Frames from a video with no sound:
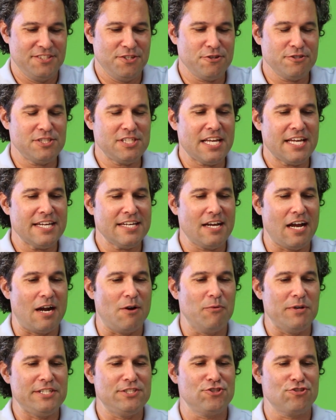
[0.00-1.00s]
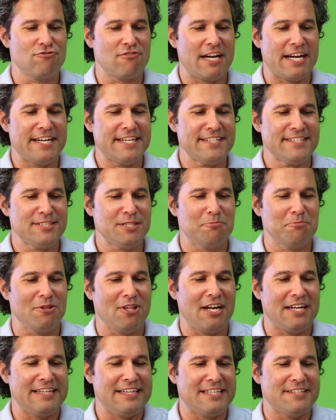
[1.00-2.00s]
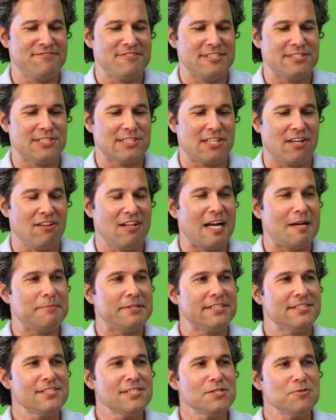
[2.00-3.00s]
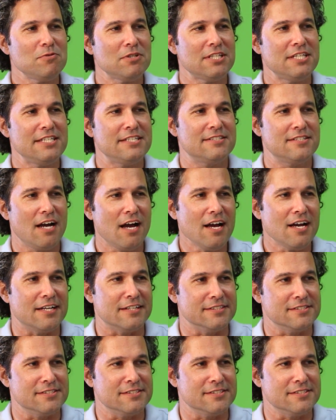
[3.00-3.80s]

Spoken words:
You're saying, are we draining the blood out of Vin Scully? I mean, this is what he does.